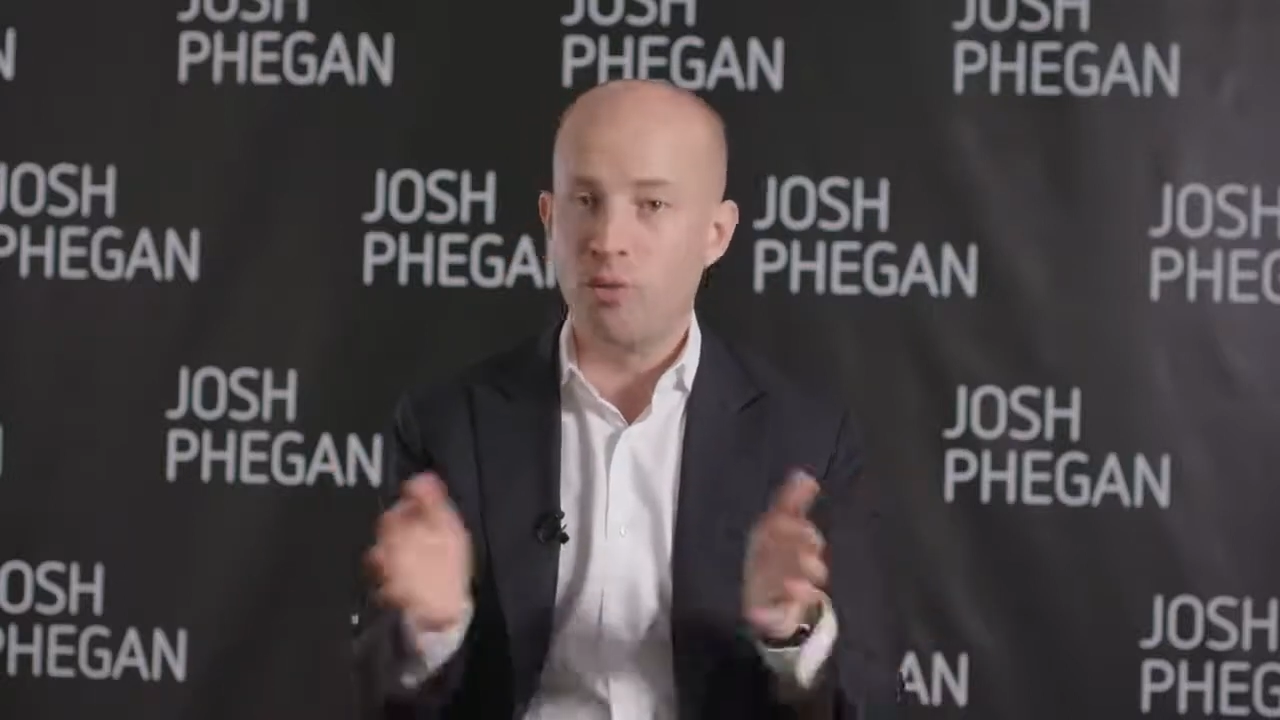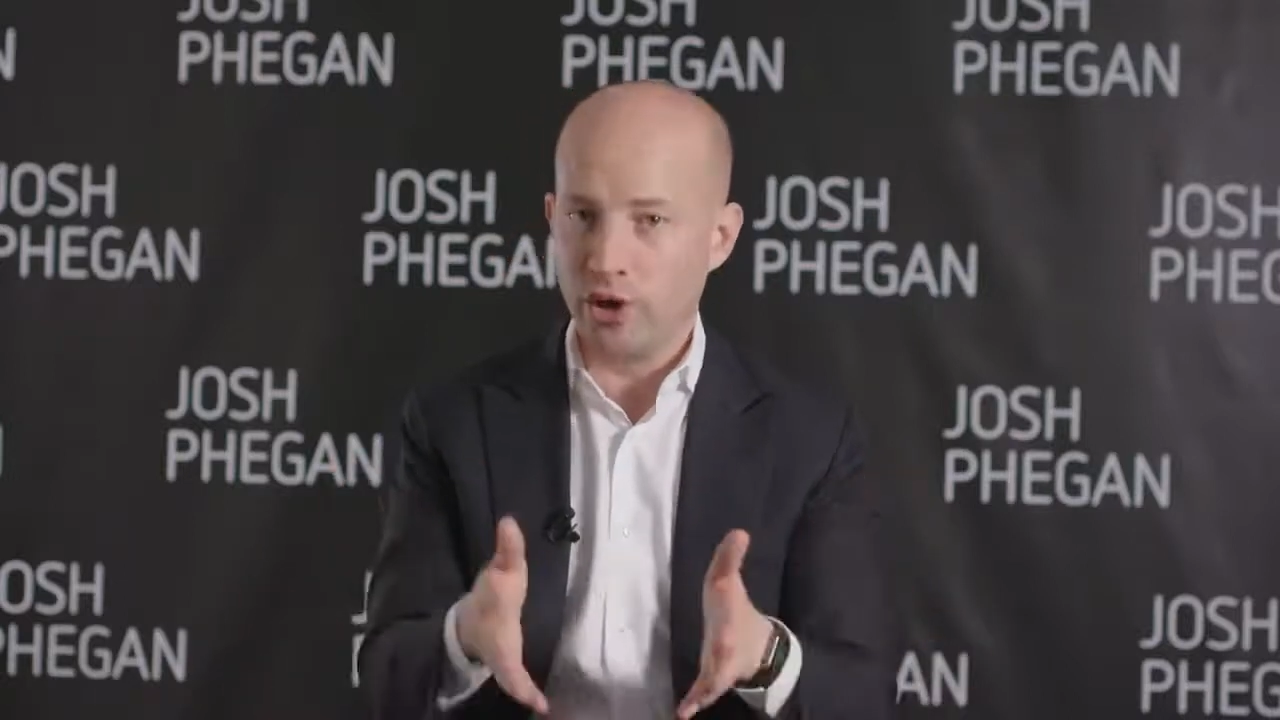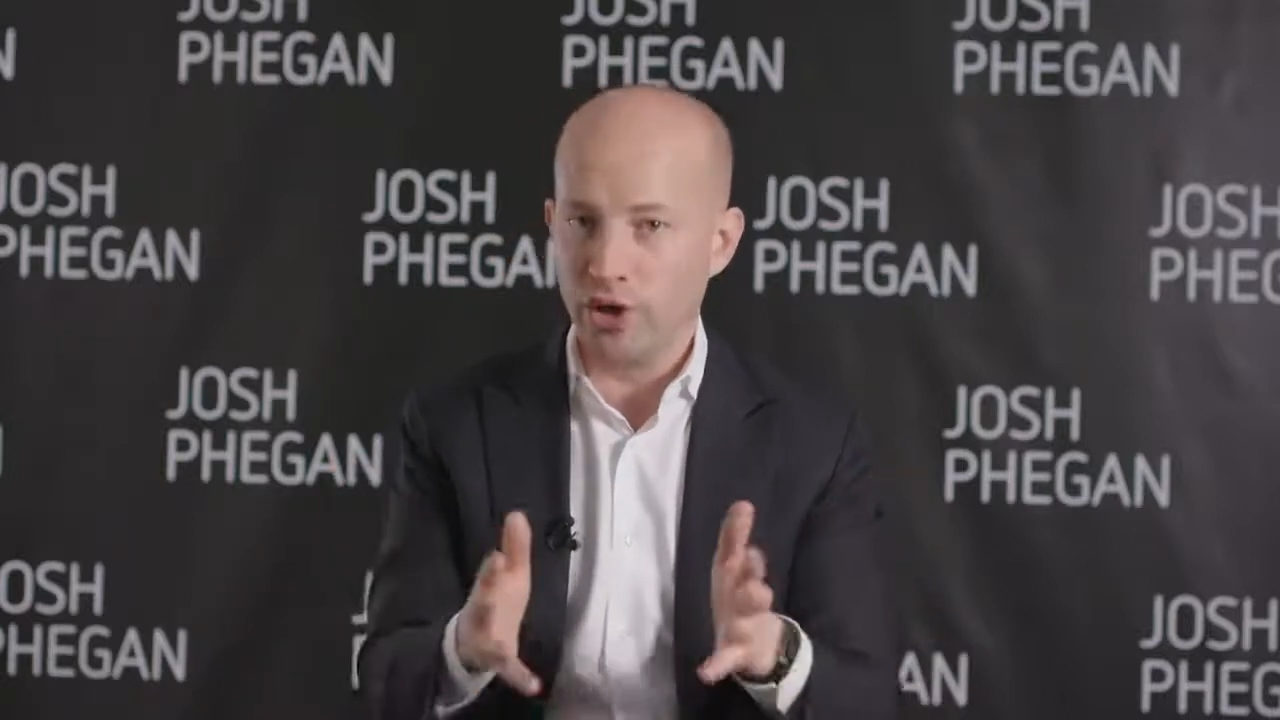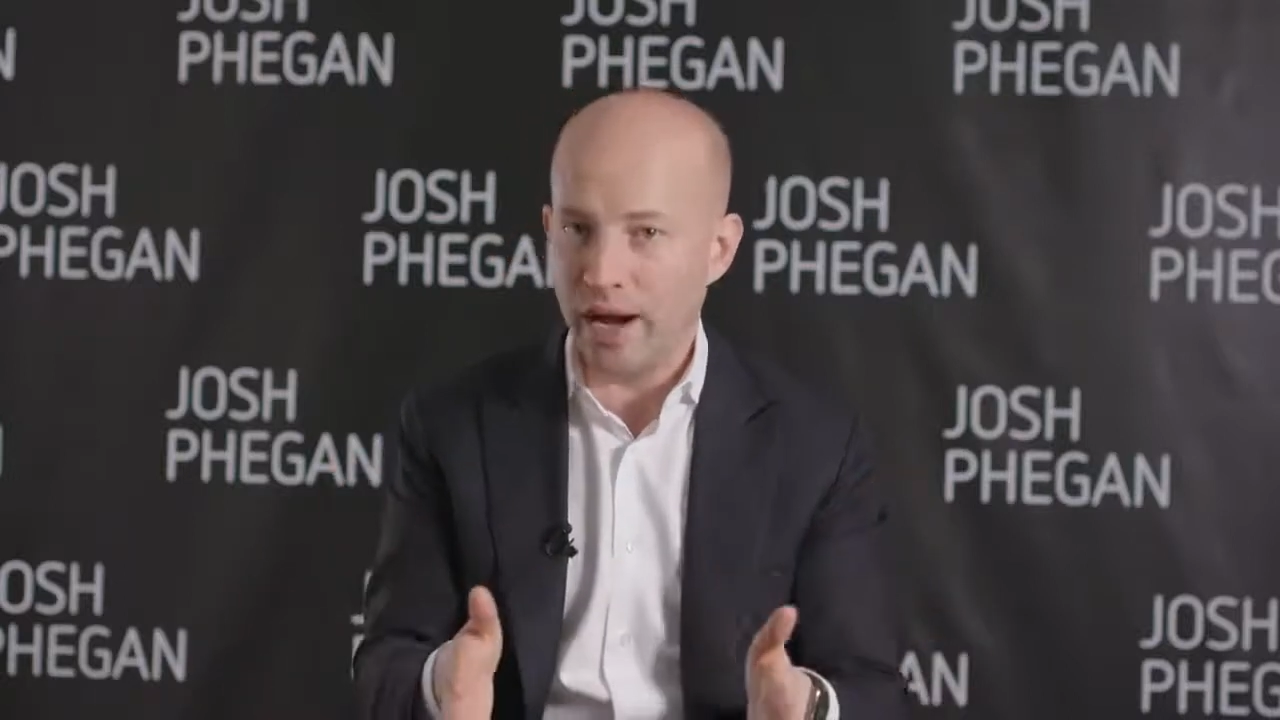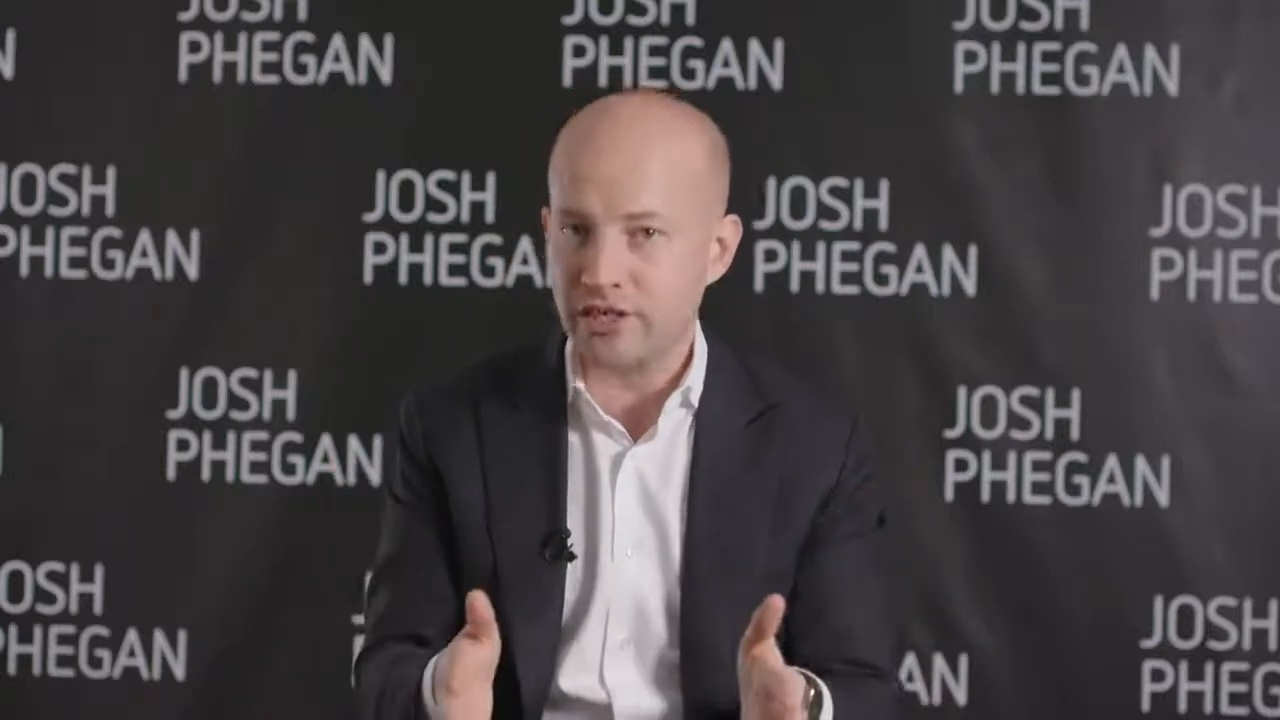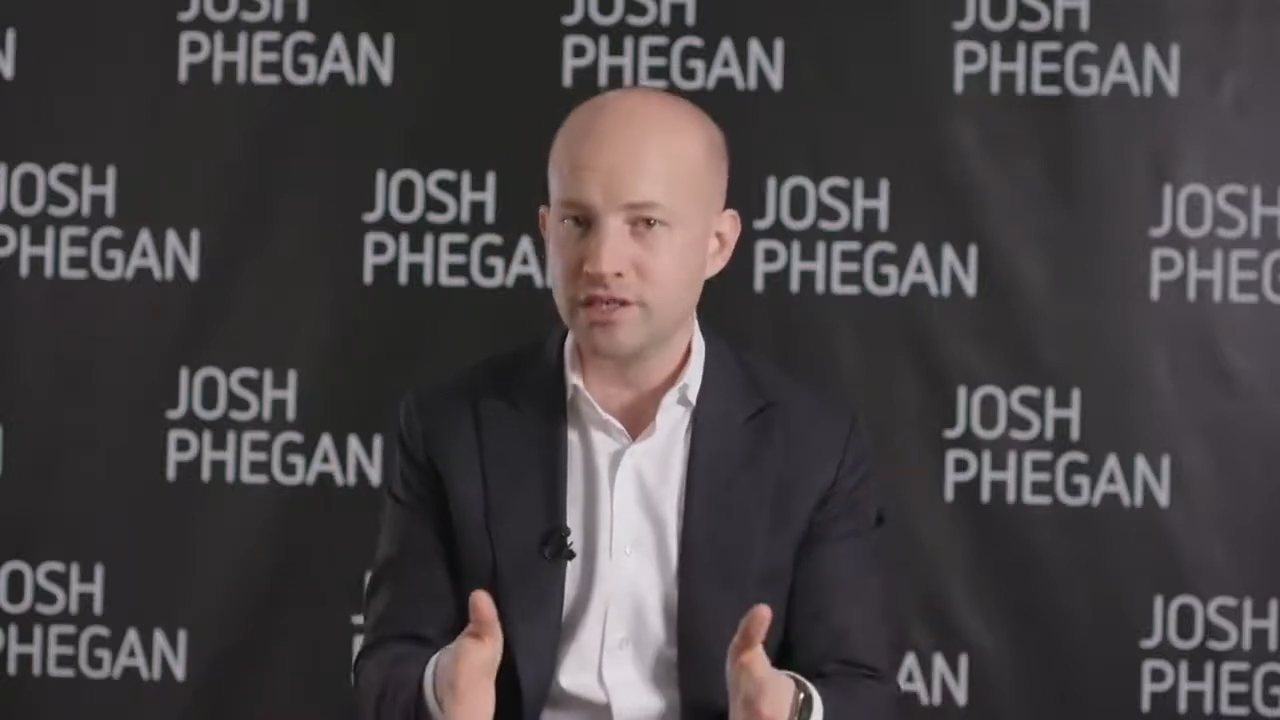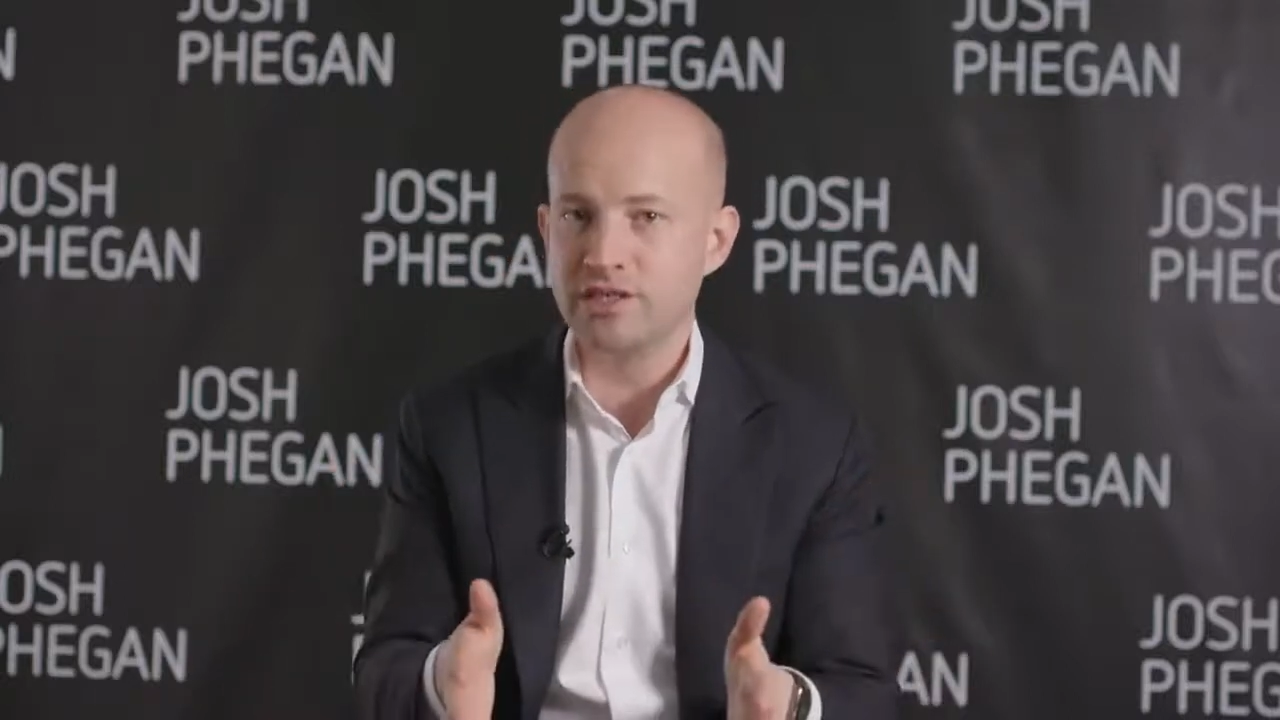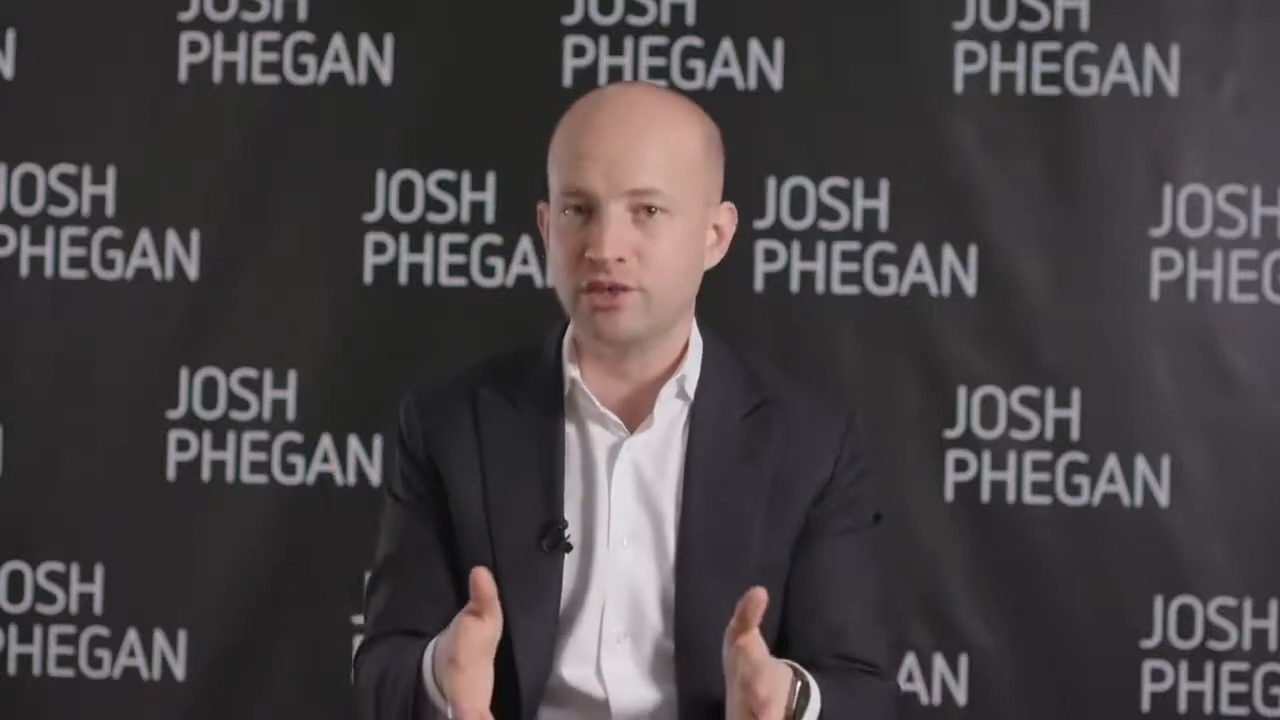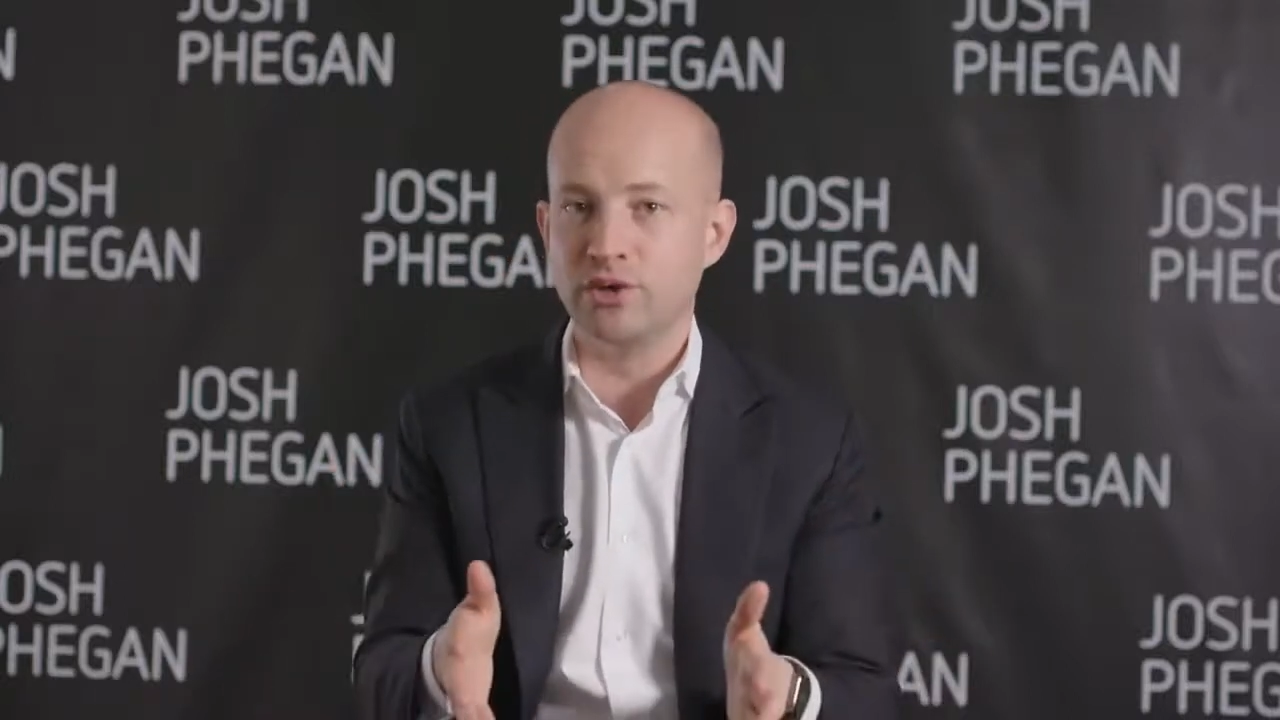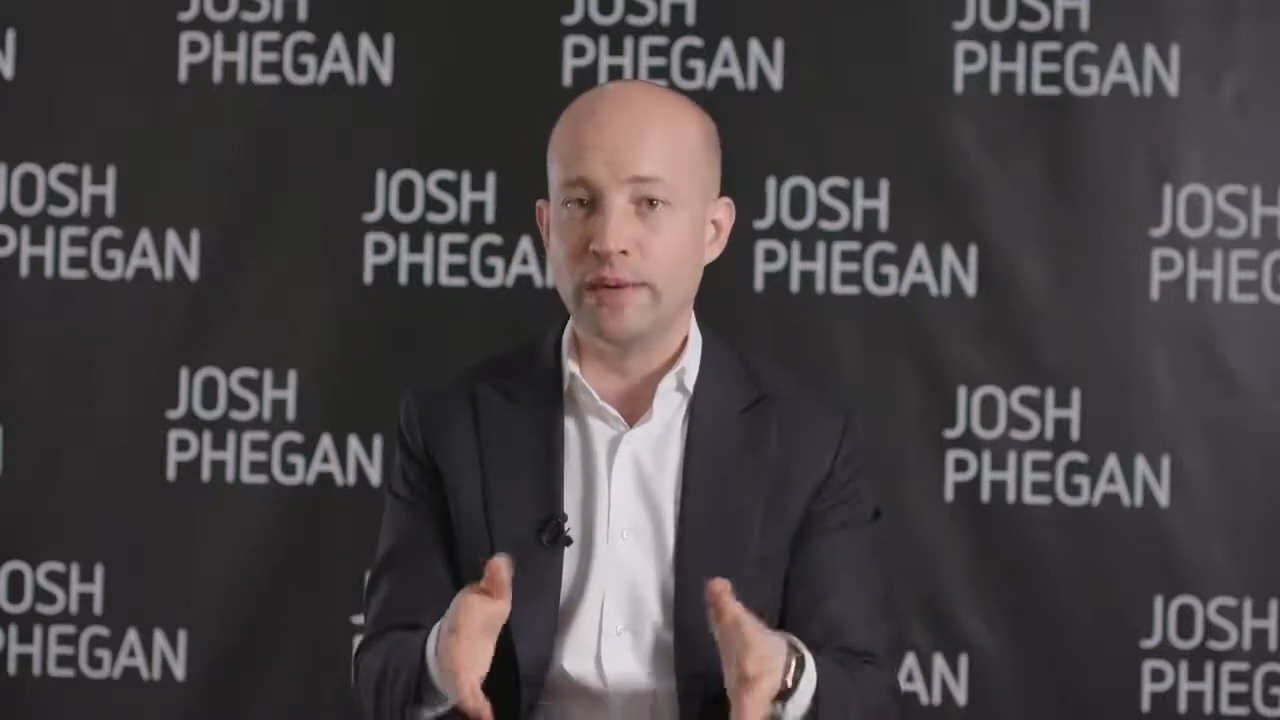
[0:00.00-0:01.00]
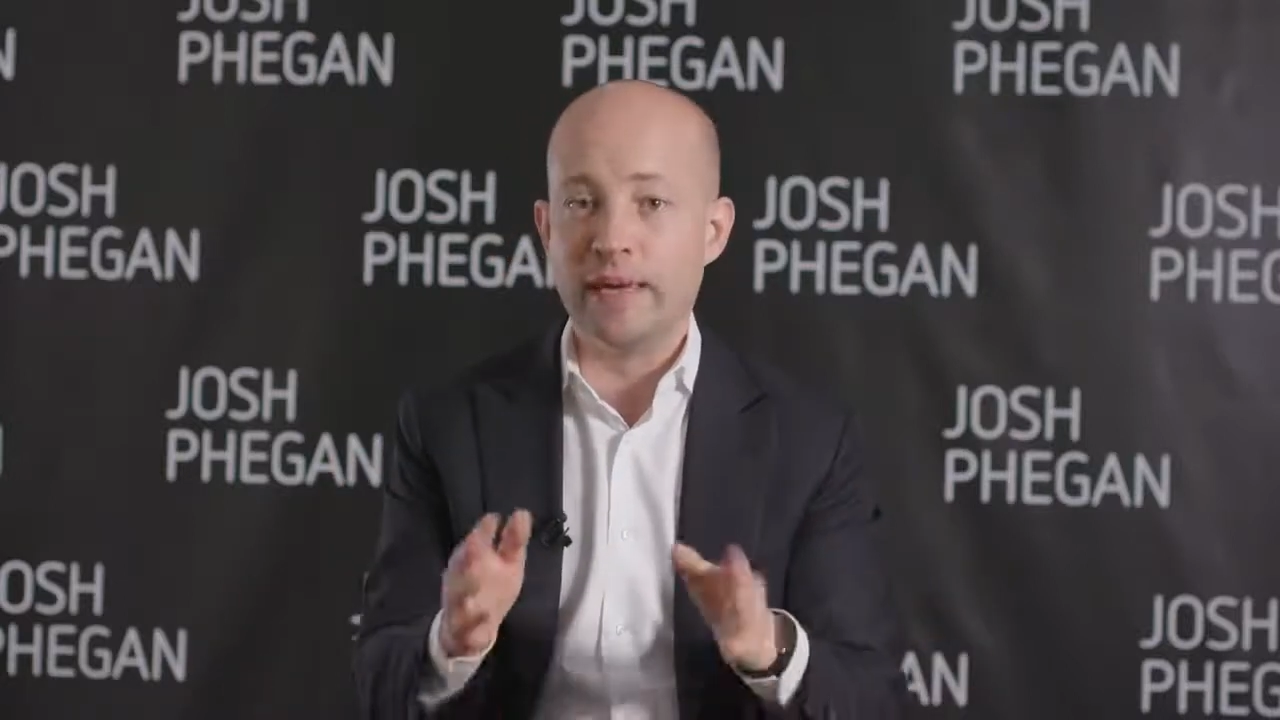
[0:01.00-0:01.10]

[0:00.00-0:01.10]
what you actually do